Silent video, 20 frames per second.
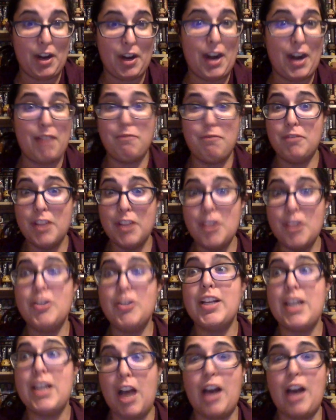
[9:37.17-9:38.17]
And I
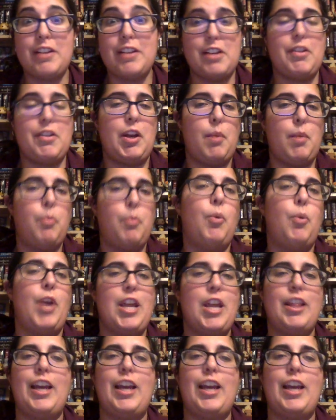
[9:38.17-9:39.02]
literally knocked down like a point.